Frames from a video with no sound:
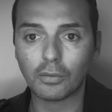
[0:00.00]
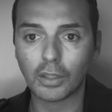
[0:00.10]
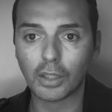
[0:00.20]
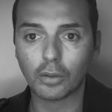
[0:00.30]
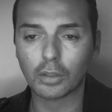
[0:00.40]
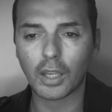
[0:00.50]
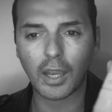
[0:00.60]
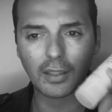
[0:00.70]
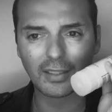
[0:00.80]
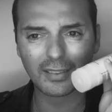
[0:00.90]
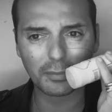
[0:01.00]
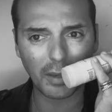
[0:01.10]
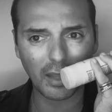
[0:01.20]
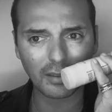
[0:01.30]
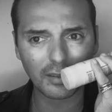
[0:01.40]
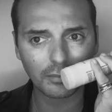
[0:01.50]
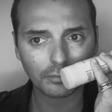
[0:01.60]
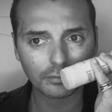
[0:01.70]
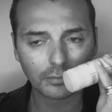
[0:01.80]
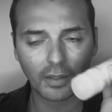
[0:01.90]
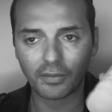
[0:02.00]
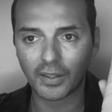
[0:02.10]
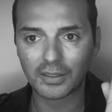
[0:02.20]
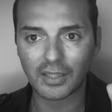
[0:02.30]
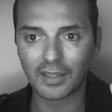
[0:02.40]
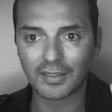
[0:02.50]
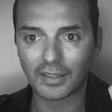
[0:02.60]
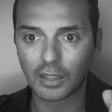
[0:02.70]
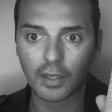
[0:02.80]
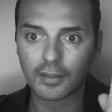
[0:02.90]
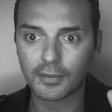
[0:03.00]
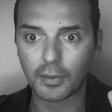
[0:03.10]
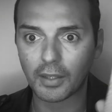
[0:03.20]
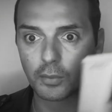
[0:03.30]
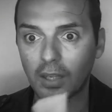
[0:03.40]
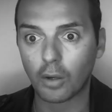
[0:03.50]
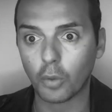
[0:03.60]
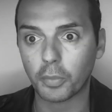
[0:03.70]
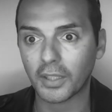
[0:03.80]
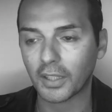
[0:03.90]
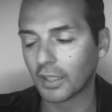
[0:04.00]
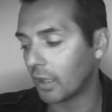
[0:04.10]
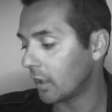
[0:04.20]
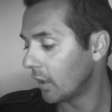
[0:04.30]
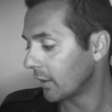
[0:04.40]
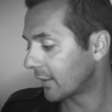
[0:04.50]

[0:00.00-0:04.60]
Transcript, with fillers: really good. And it smells fantastic. I can smell it without opening it. Eh?